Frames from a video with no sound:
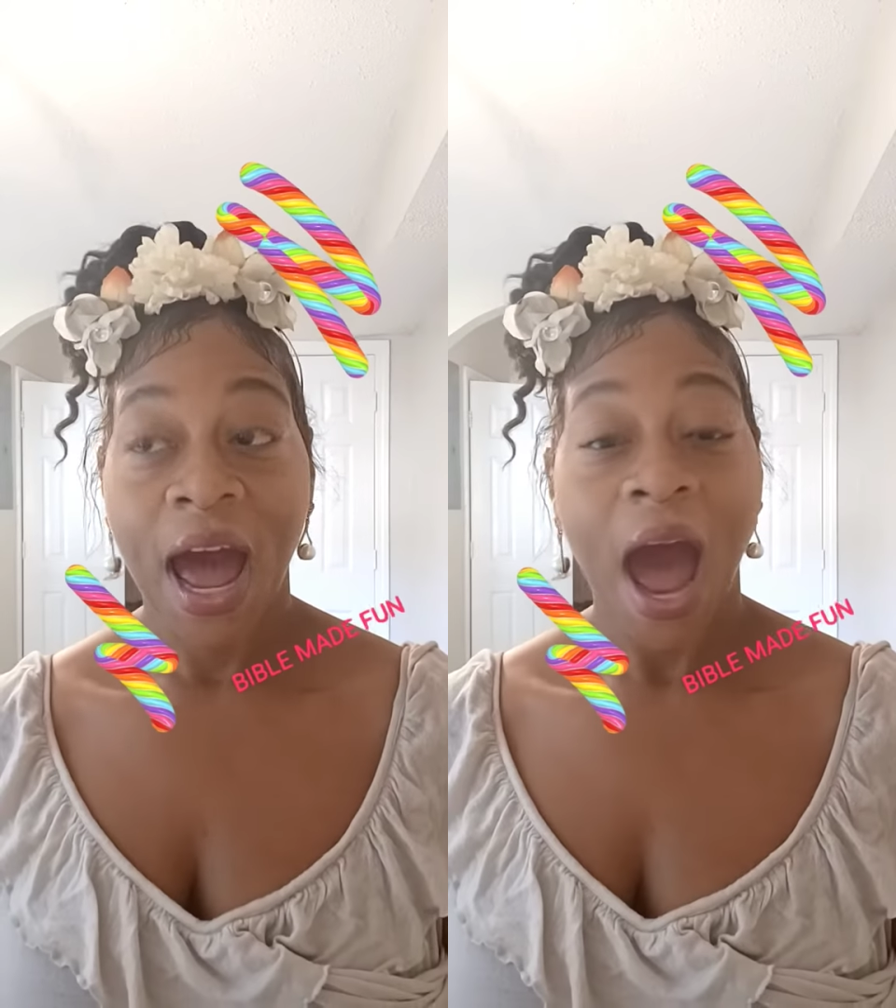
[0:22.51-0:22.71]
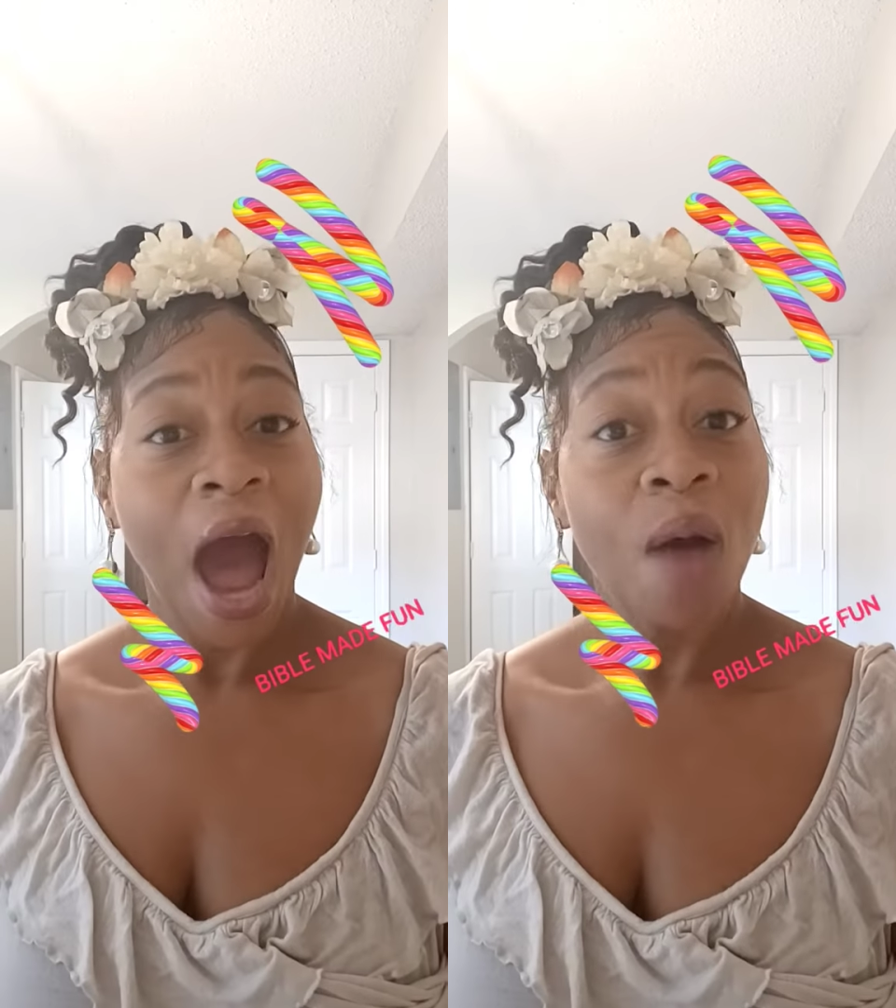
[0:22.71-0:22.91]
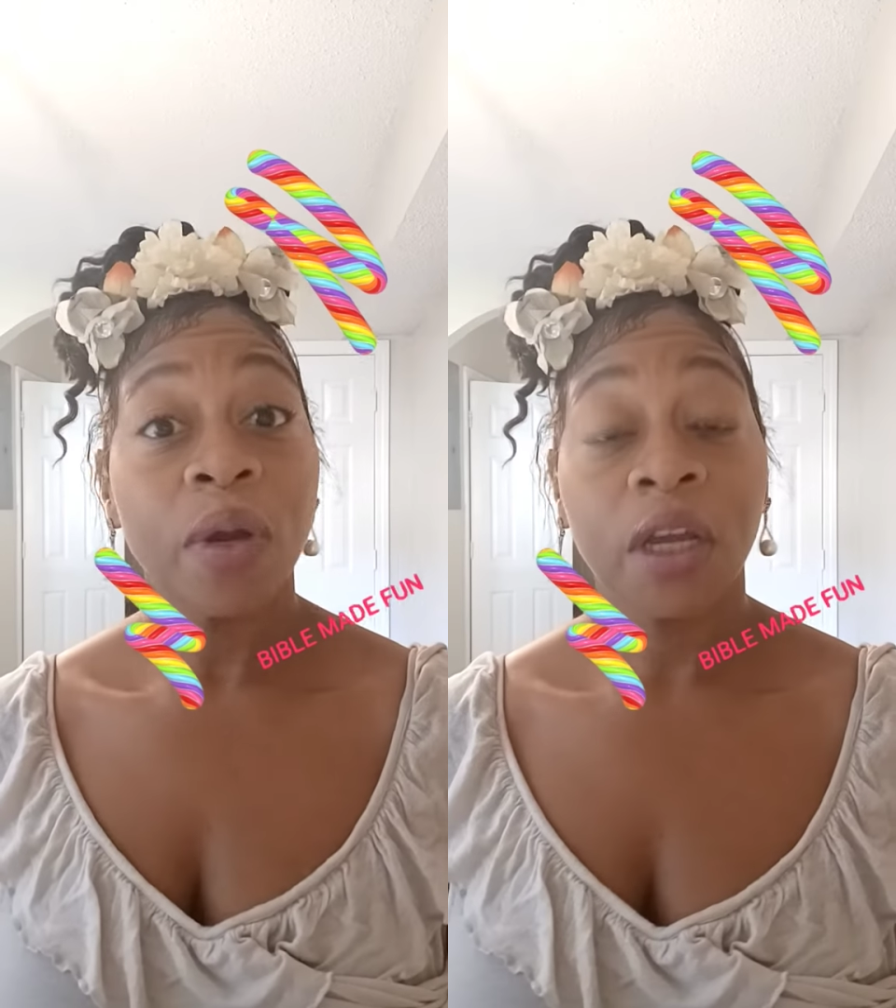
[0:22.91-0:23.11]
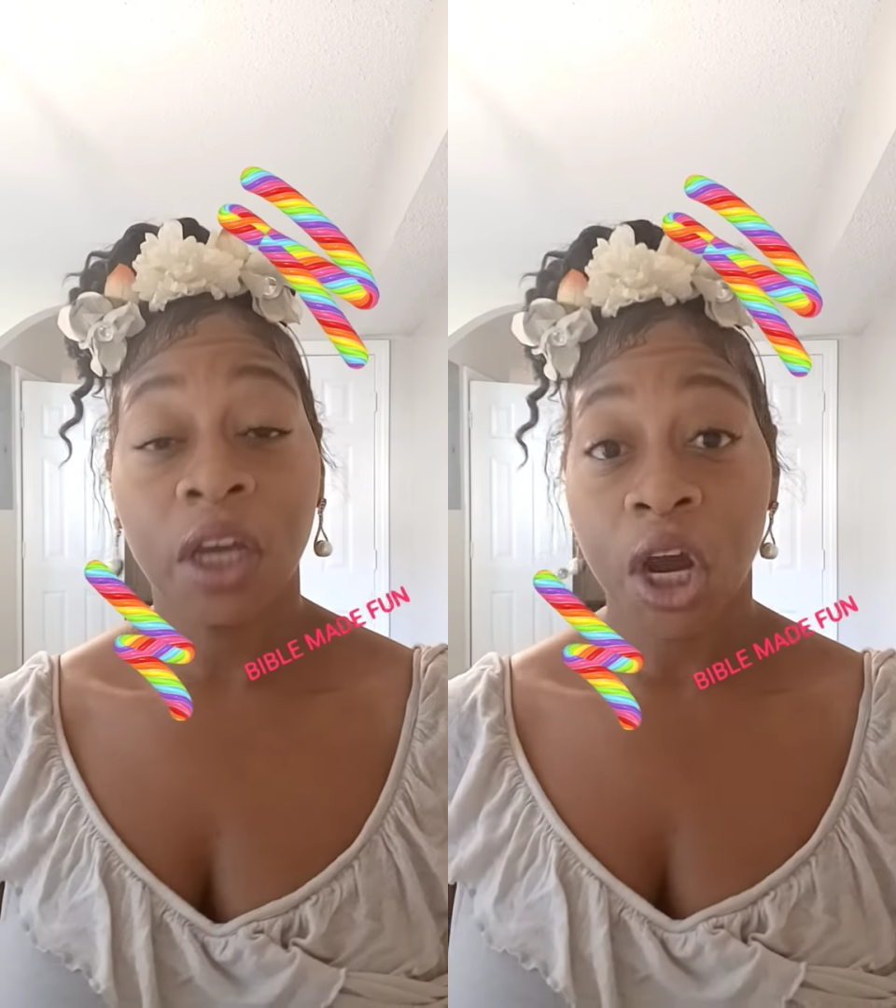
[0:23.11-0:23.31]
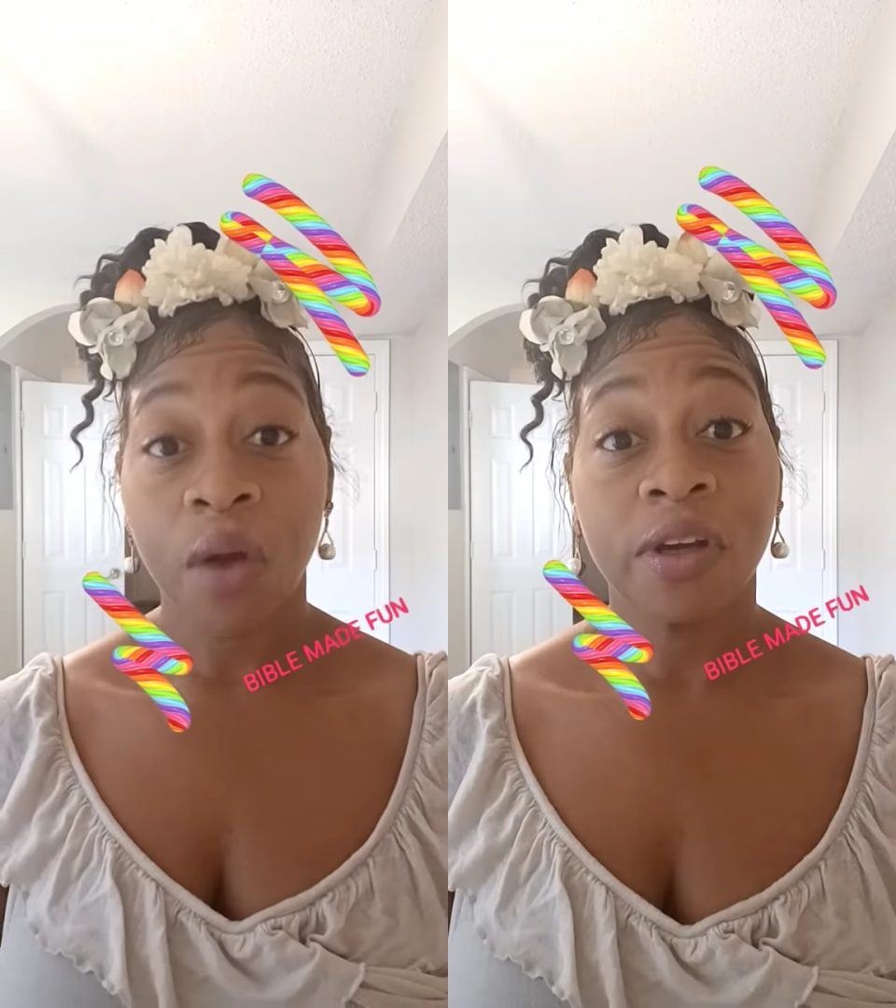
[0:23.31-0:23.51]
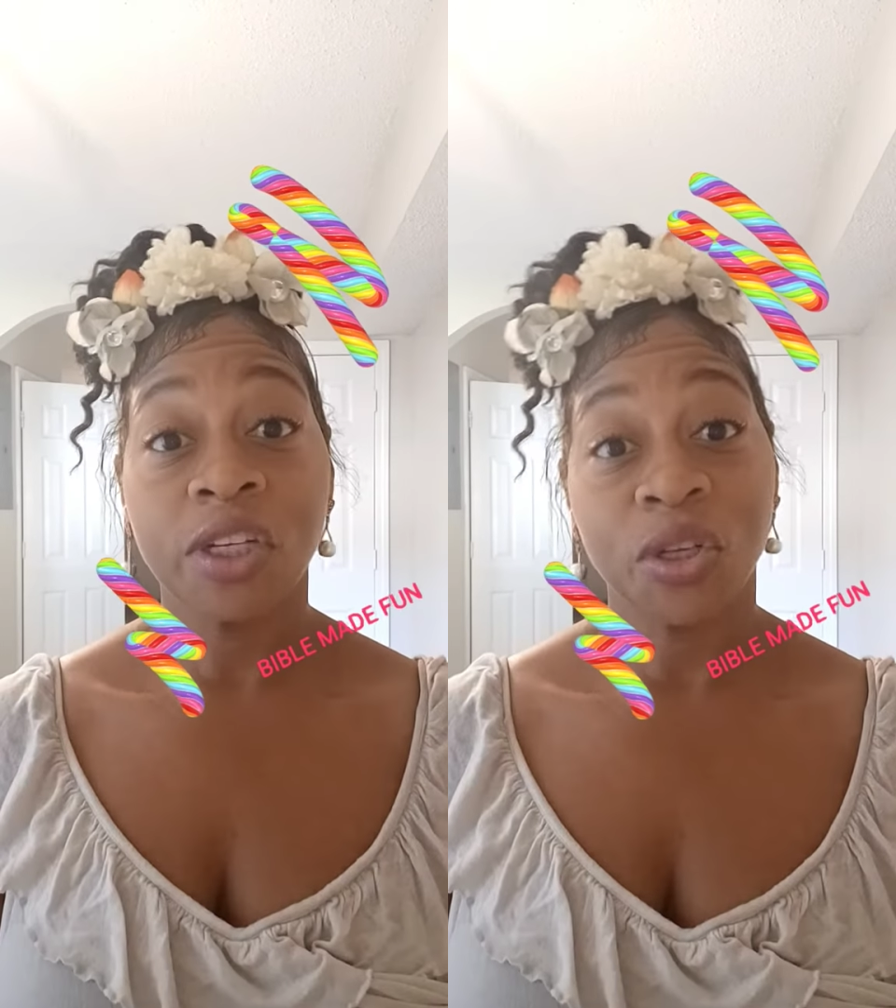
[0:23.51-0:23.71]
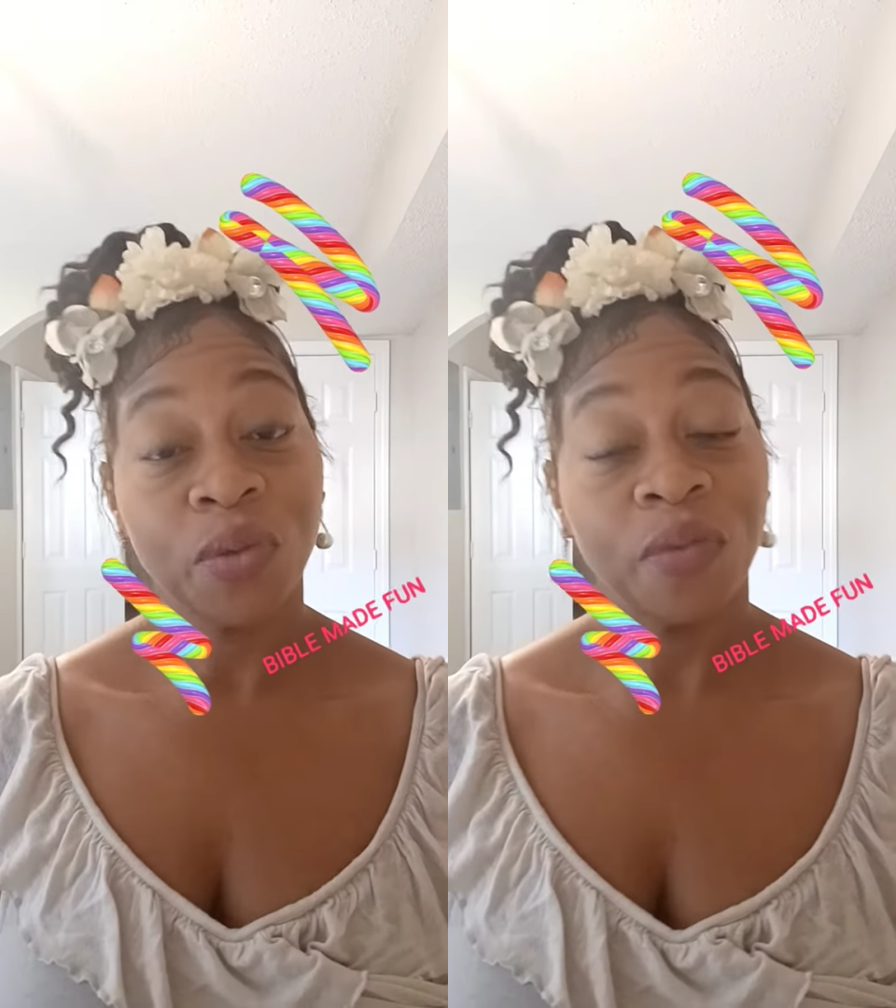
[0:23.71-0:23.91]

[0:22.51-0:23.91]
I would encourage you